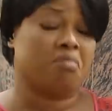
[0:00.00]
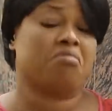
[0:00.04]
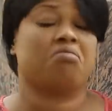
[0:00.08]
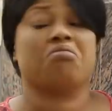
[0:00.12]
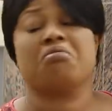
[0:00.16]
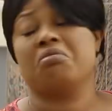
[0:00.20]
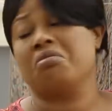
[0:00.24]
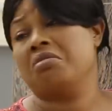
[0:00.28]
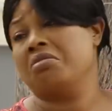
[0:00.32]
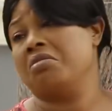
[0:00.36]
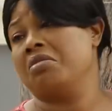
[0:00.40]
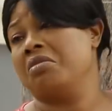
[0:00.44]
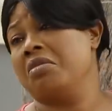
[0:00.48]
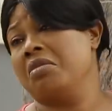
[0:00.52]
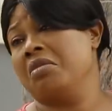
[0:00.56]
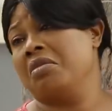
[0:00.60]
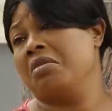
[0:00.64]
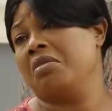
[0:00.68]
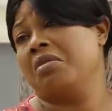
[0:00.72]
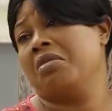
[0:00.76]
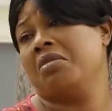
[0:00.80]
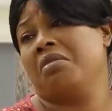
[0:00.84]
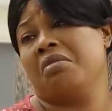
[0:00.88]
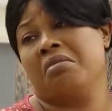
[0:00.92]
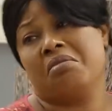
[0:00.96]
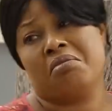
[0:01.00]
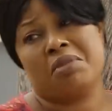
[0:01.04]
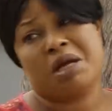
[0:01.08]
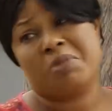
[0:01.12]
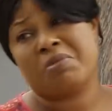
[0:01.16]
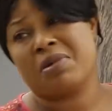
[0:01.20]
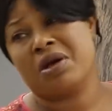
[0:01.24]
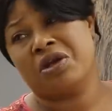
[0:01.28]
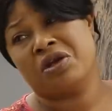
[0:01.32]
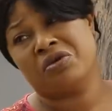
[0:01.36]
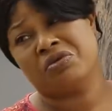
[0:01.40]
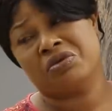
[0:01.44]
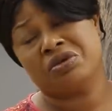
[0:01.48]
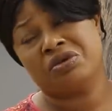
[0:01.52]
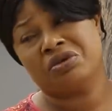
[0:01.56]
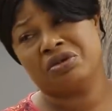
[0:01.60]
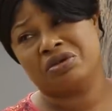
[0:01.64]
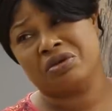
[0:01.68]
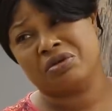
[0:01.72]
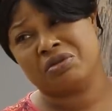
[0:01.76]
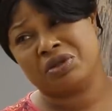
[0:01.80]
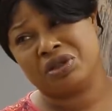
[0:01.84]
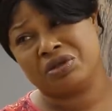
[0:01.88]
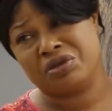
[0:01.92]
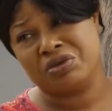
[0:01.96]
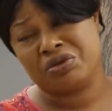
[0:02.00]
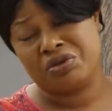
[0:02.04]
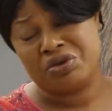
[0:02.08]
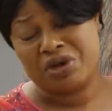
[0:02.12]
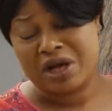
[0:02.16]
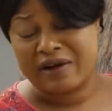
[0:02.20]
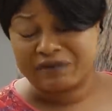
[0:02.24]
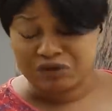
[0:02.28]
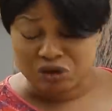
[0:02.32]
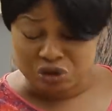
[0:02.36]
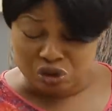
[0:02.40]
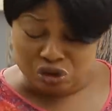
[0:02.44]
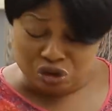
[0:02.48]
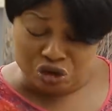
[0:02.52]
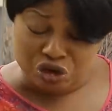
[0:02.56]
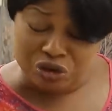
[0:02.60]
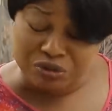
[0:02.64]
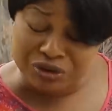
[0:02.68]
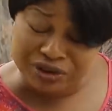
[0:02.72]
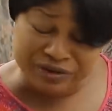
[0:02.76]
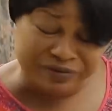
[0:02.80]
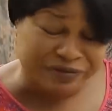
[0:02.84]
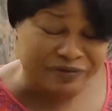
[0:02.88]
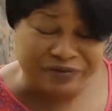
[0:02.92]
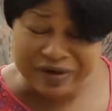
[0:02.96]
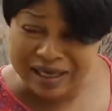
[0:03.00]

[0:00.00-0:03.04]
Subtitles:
I'm overwhelmed. Okay. Mama, you will do something. You have to do something